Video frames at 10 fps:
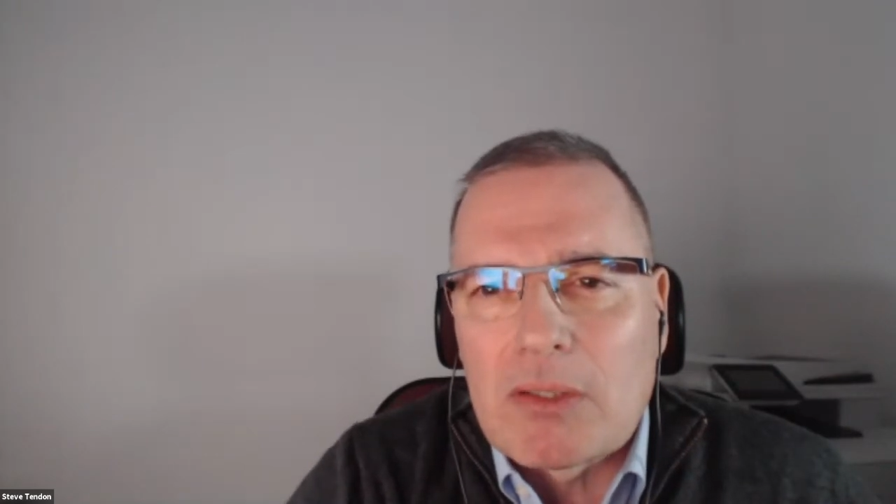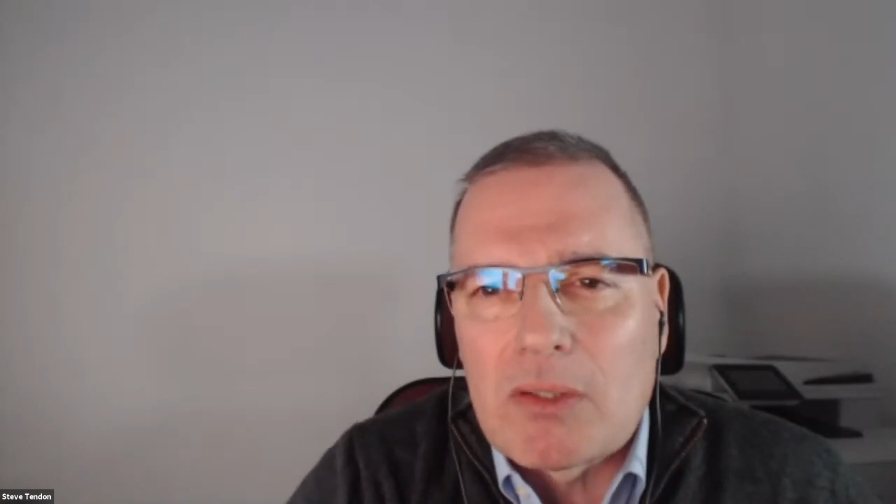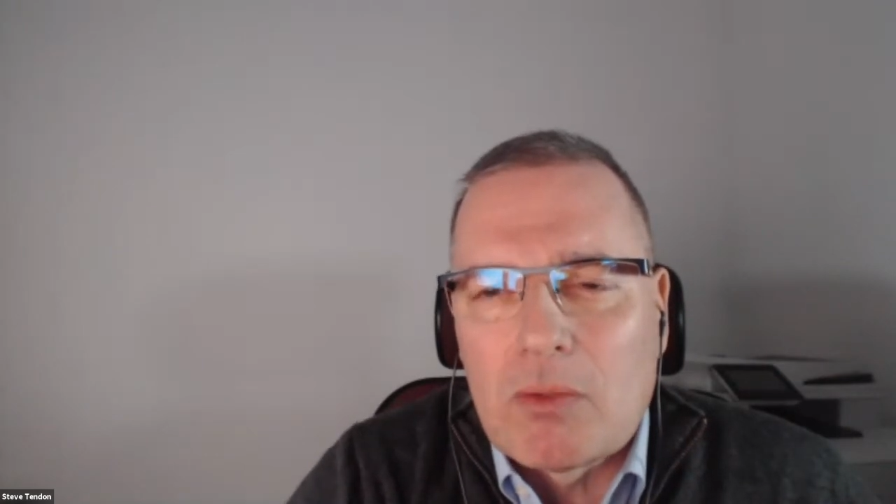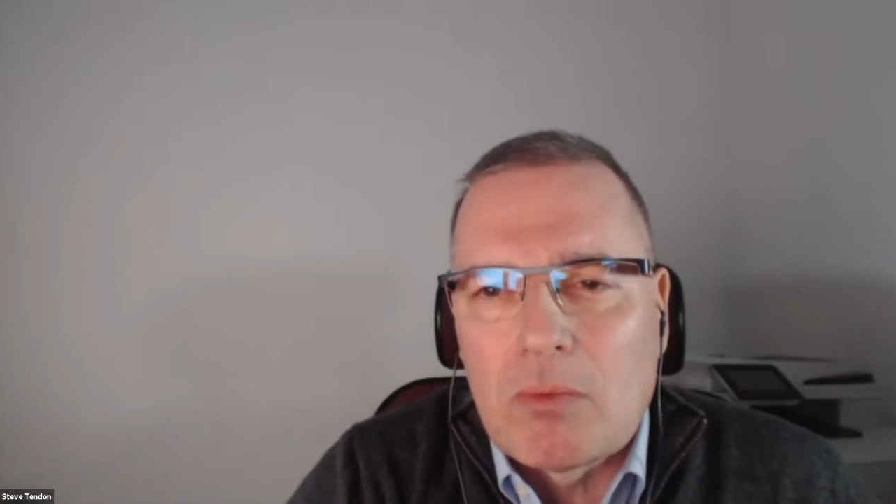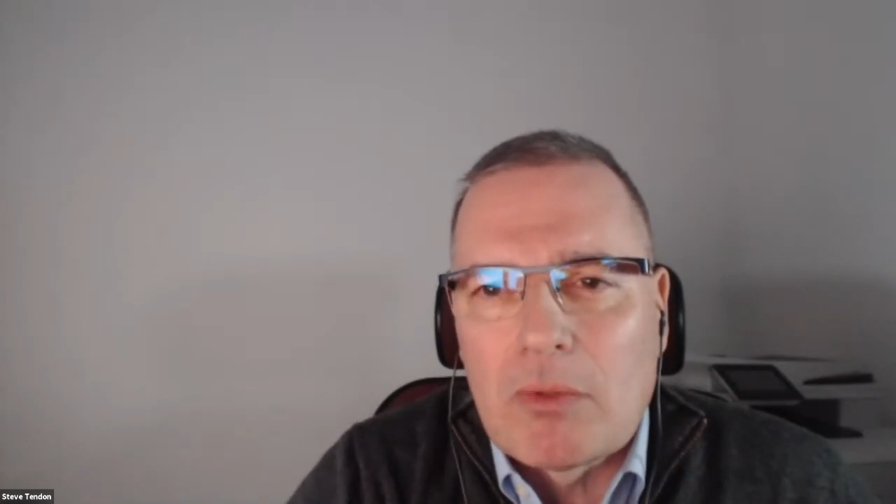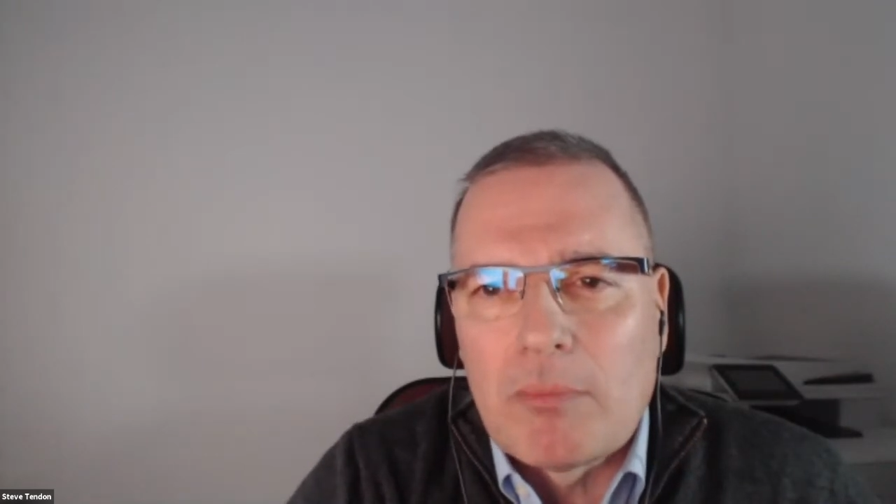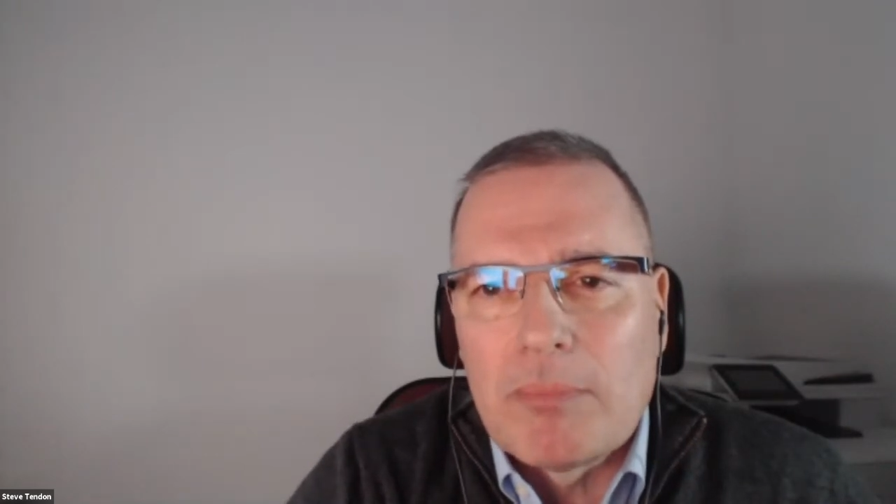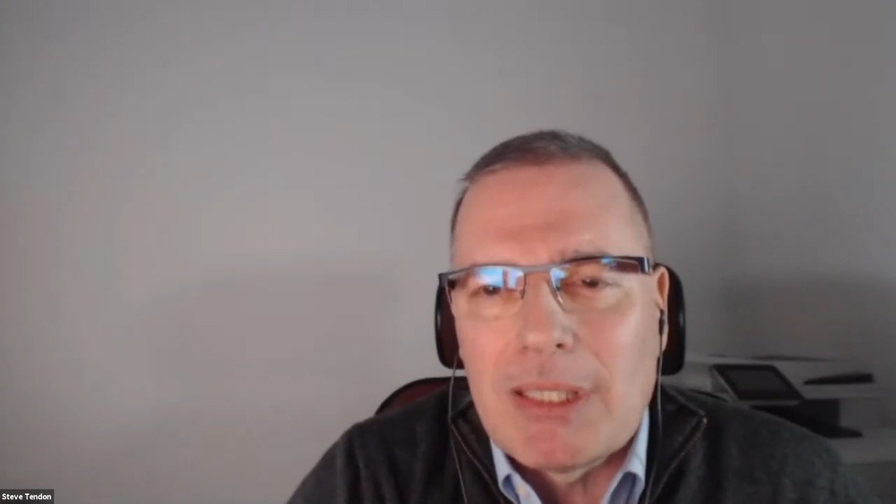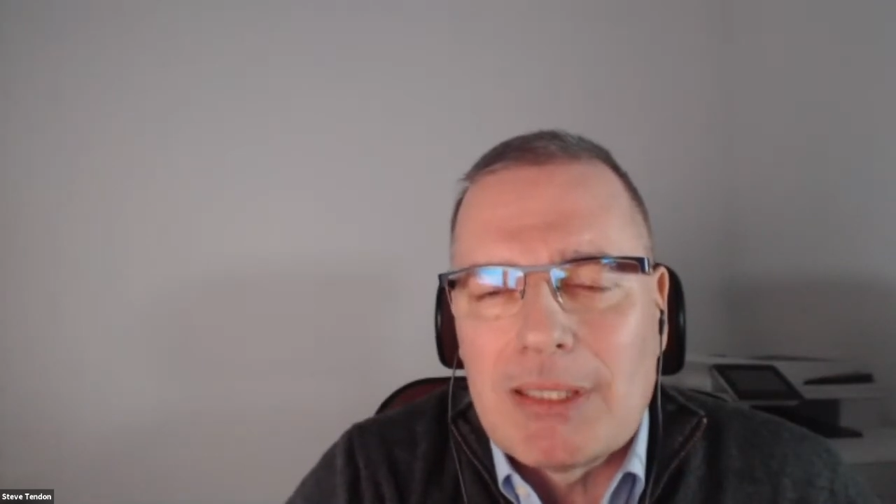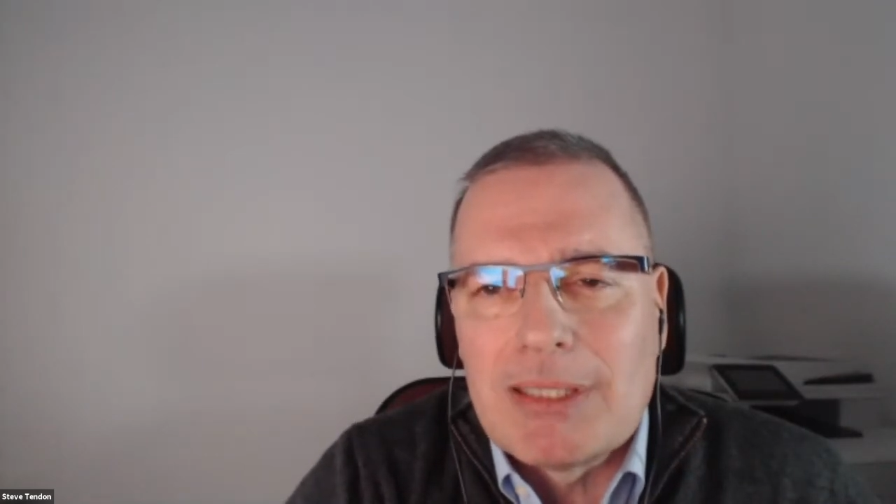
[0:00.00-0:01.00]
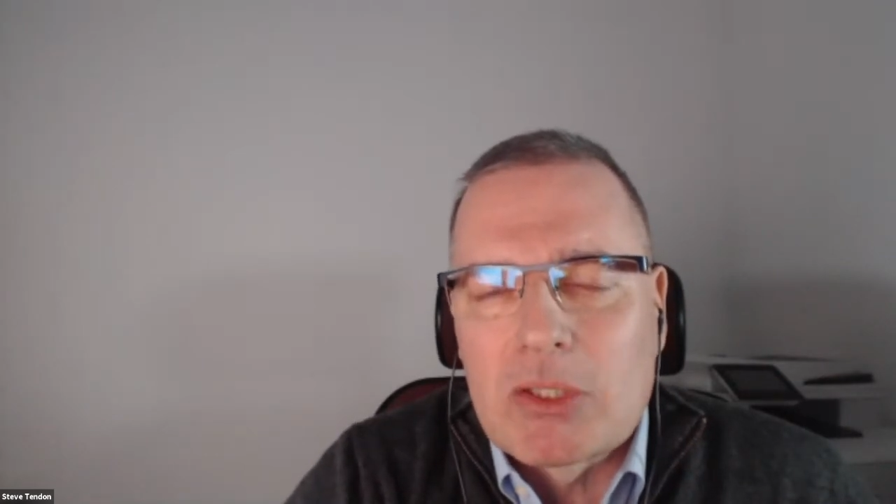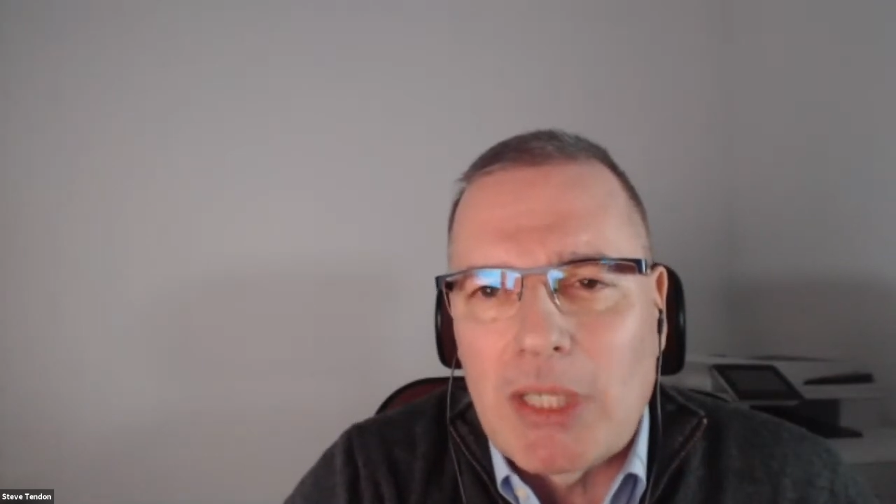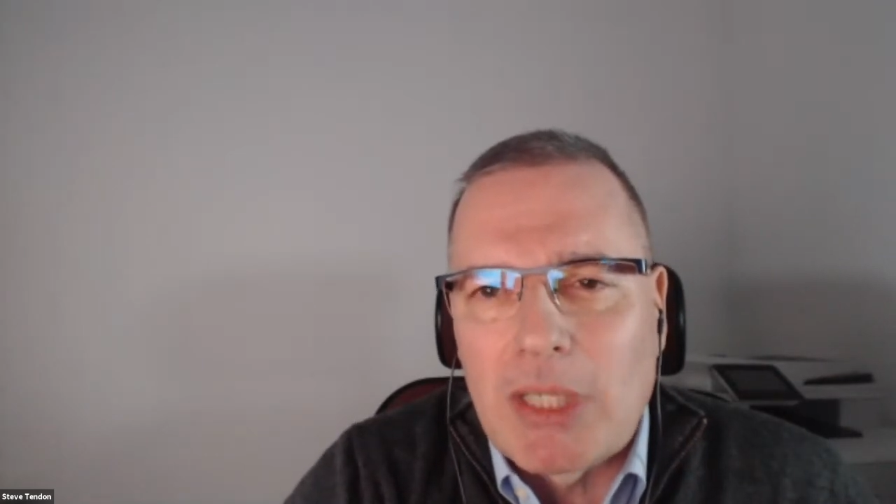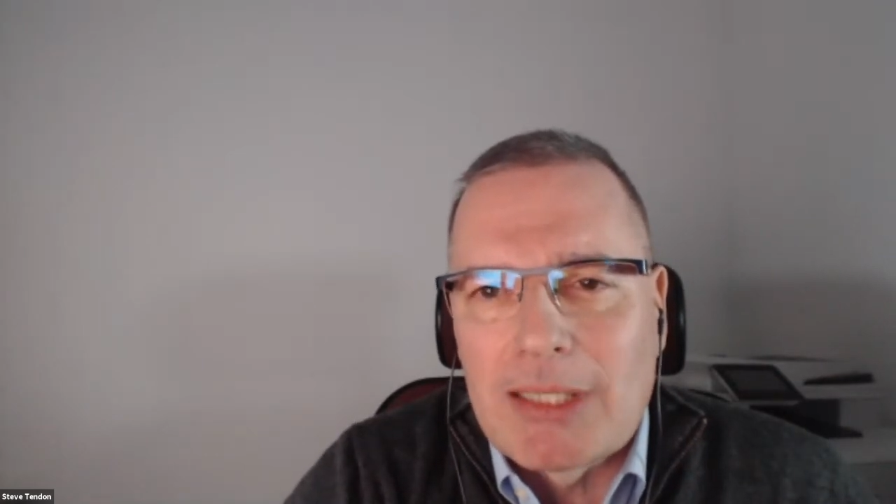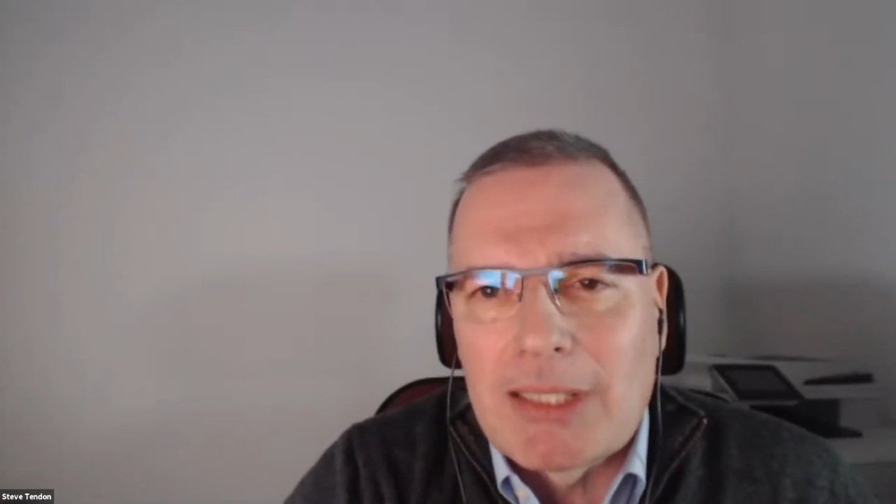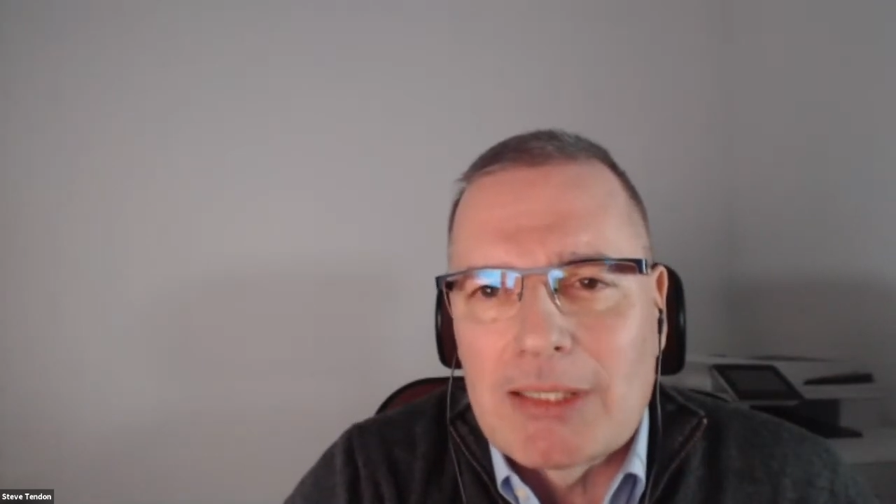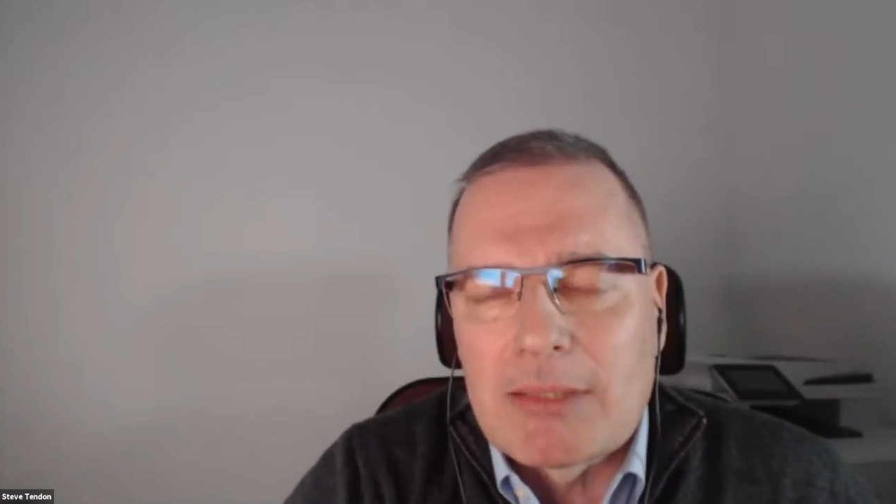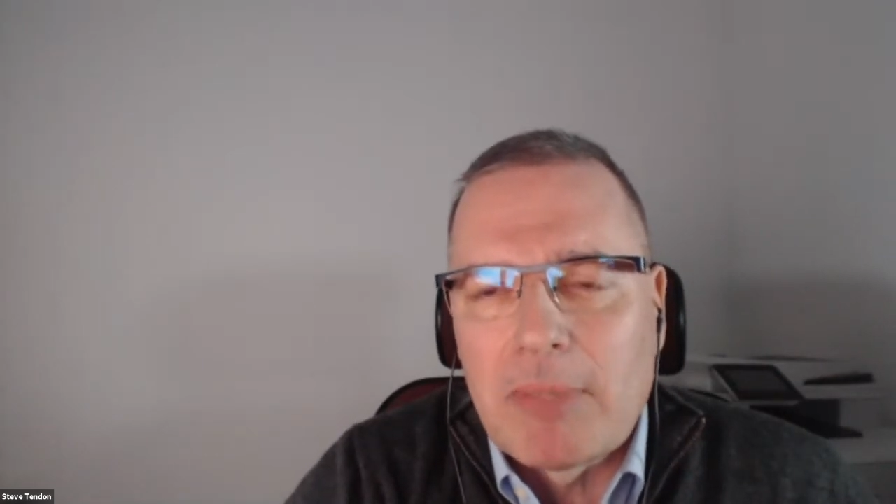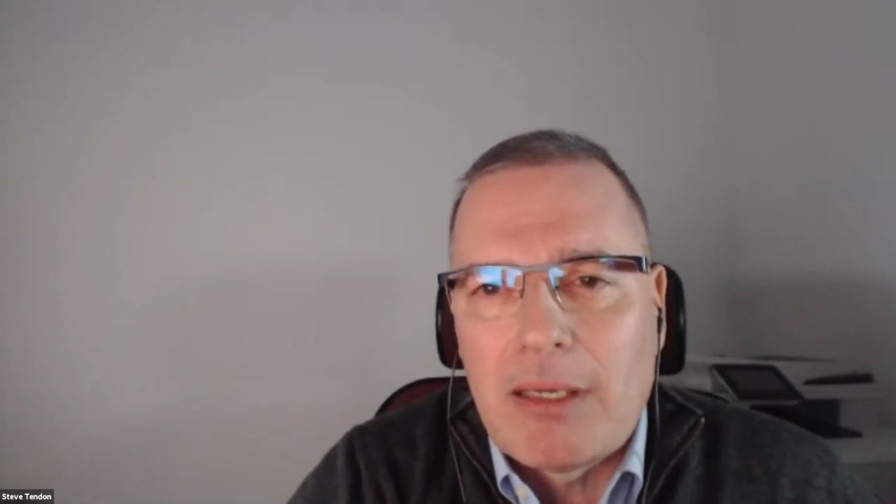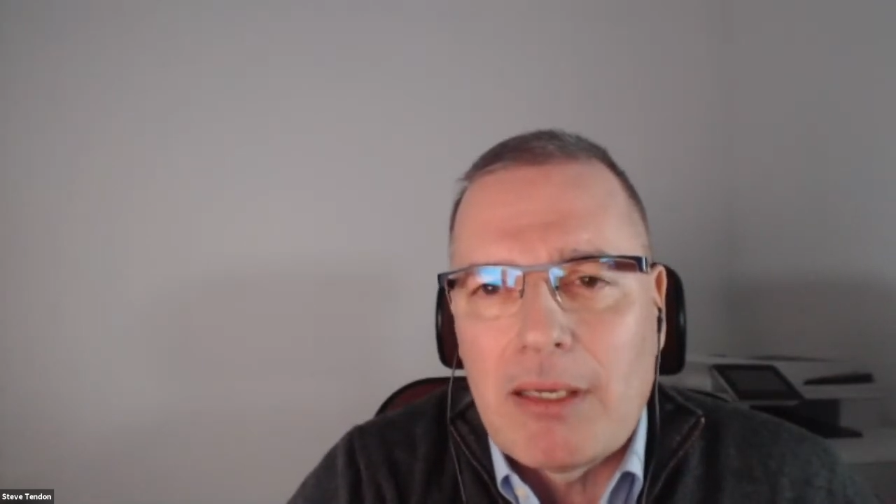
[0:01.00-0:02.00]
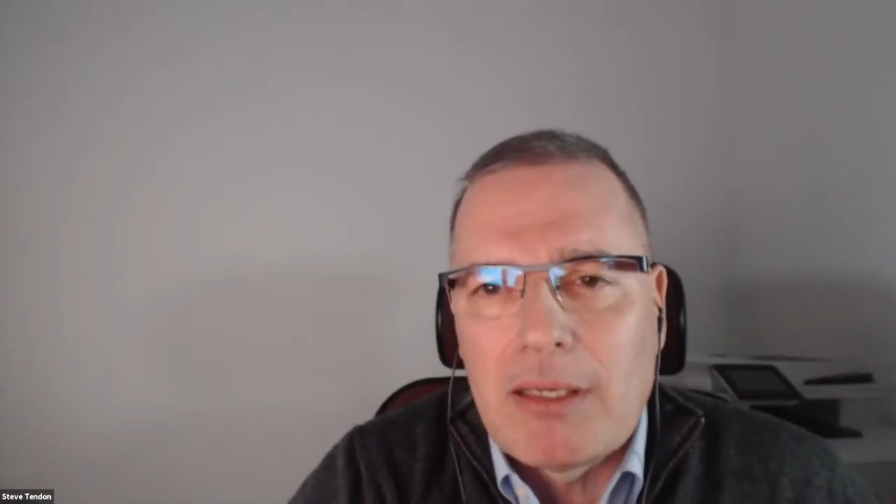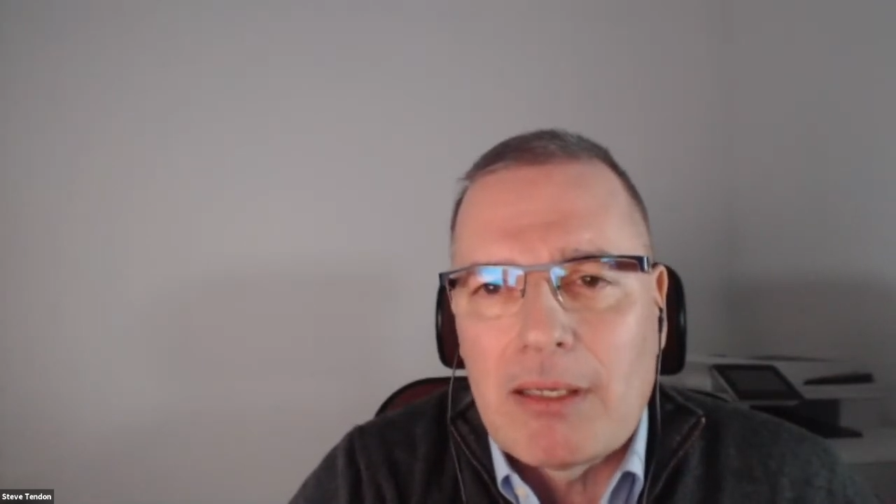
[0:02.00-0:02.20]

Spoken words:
will be distracted by